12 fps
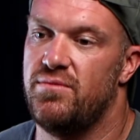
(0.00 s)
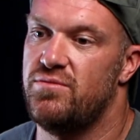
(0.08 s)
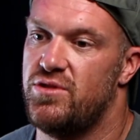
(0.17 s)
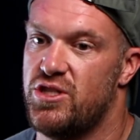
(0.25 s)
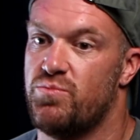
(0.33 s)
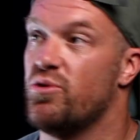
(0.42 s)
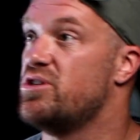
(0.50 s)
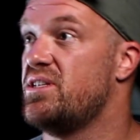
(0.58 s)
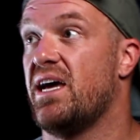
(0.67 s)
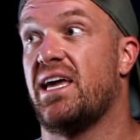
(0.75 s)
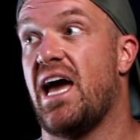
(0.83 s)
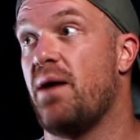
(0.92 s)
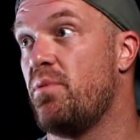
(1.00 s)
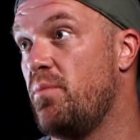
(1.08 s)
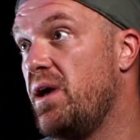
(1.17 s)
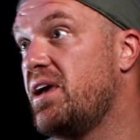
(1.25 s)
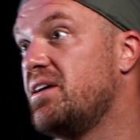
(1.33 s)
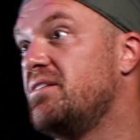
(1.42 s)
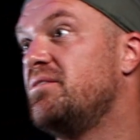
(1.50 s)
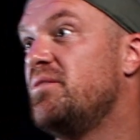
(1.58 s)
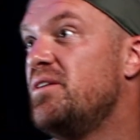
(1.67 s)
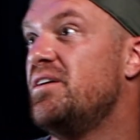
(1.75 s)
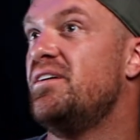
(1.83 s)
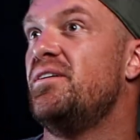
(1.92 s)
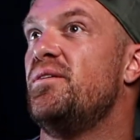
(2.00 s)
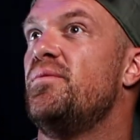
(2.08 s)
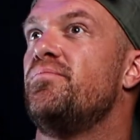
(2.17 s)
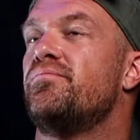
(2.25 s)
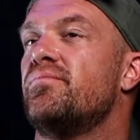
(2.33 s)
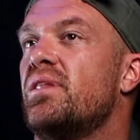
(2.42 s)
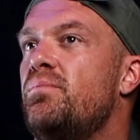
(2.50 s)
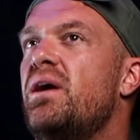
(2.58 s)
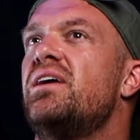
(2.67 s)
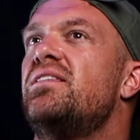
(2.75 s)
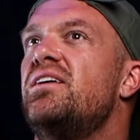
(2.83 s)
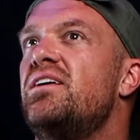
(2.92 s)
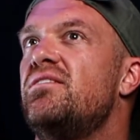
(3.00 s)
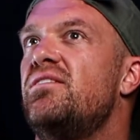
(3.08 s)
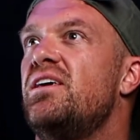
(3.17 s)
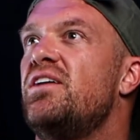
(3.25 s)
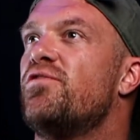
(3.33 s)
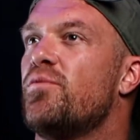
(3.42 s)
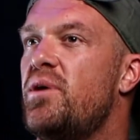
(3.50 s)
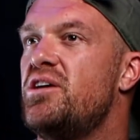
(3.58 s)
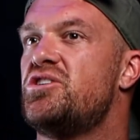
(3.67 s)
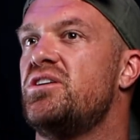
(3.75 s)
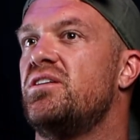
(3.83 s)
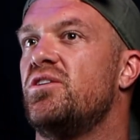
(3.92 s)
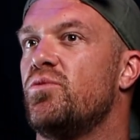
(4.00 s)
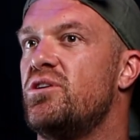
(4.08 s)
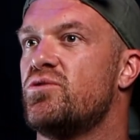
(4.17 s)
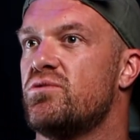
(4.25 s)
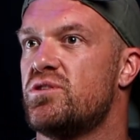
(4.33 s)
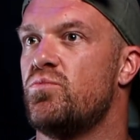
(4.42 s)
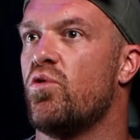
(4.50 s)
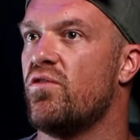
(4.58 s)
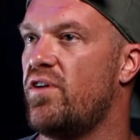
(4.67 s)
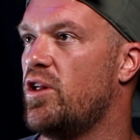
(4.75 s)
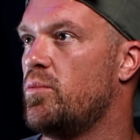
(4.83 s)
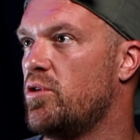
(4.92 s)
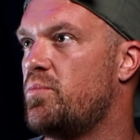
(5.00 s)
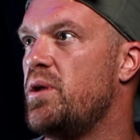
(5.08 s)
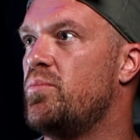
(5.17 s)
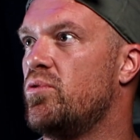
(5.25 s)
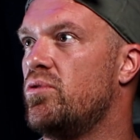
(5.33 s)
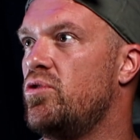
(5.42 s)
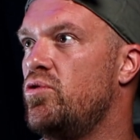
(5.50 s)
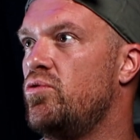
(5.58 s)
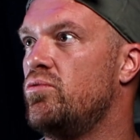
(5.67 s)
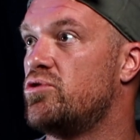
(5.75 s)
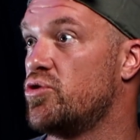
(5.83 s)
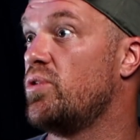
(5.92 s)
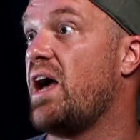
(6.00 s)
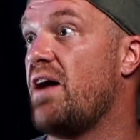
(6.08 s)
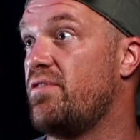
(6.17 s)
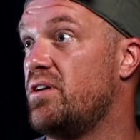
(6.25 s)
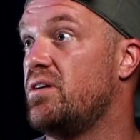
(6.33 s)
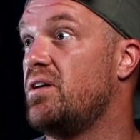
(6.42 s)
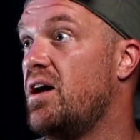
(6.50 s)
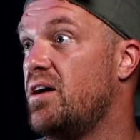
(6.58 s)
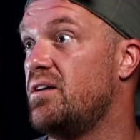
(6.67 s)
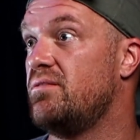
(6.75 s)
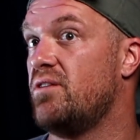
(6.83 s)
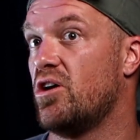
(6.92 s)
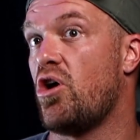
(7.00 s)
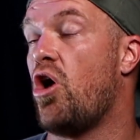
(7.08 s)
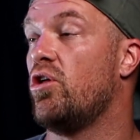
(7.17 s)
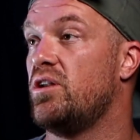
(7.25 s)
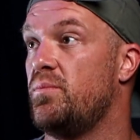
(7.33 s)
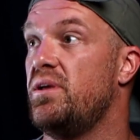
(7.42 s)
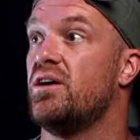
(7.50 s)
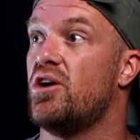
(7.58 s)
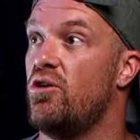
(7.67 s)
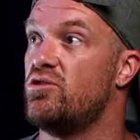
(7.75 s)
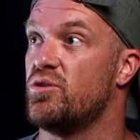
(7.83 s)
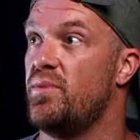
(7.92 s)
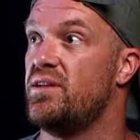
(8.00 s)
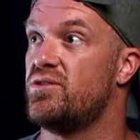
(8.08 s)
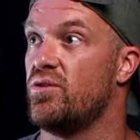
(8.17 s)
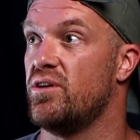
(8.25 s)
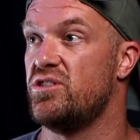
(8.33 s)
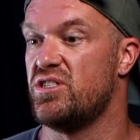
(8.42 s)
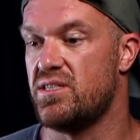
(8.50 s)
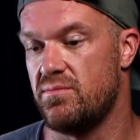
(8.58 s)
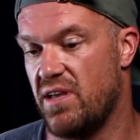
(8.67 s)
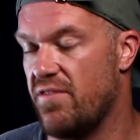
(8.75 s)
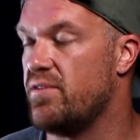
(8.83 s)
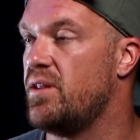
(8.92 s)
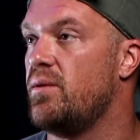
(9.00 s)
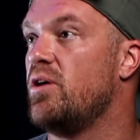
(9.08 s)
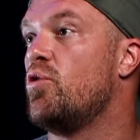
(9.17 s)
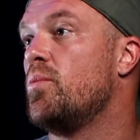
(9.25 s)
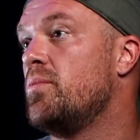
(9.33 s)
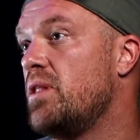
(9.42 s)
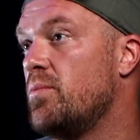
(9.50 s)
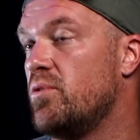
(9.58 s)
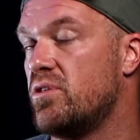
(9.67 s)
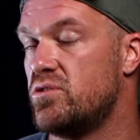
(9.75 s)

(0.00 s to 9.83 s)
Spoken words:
just bridging that gap and making the information and the resources more available to people who truly have a calling to be a coach or mentor, and just equipping them with the